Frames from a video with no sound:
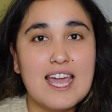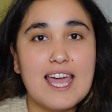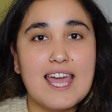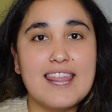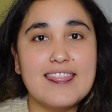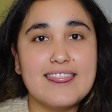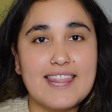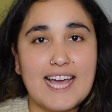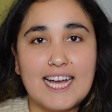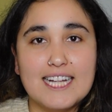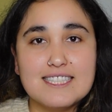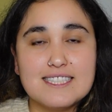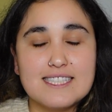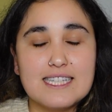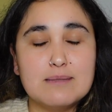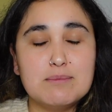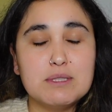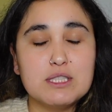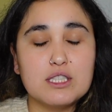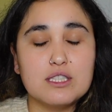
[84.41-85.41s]
And that
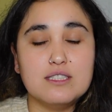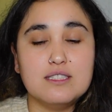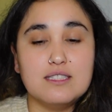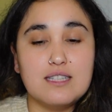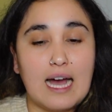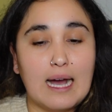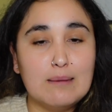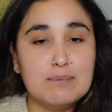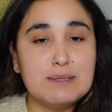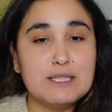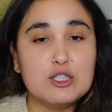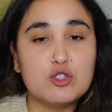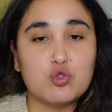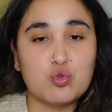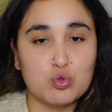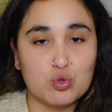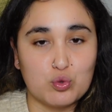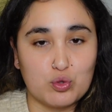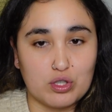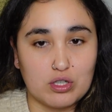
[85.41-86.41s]
statement could not be
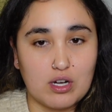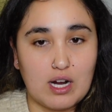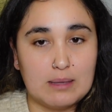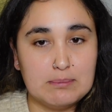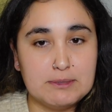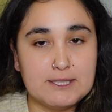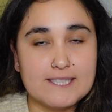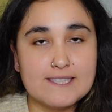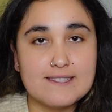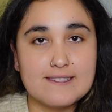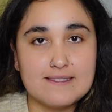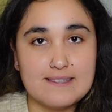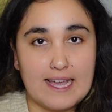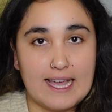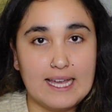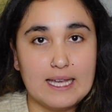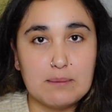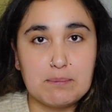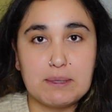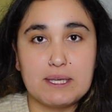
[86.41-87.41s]
truer, I'm just
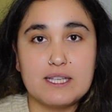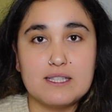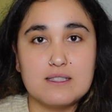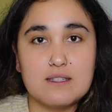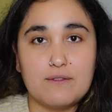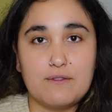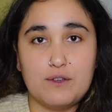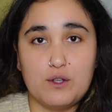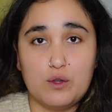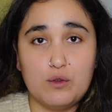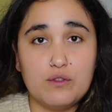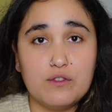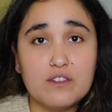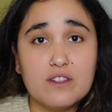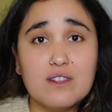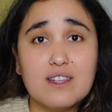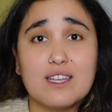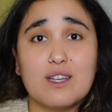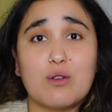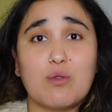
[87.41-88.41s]
saying, because if you
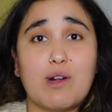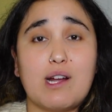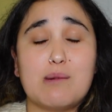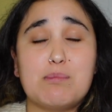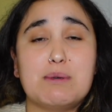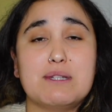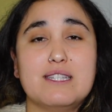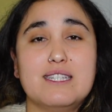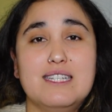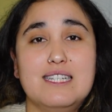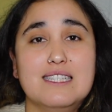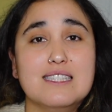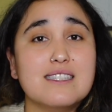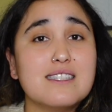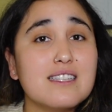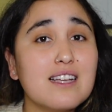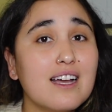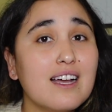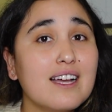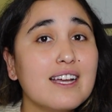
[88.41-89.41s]
feel like crap on the
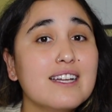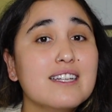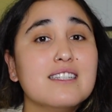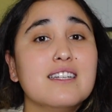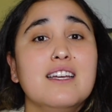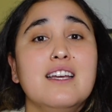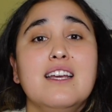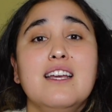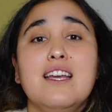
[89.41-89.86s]
inside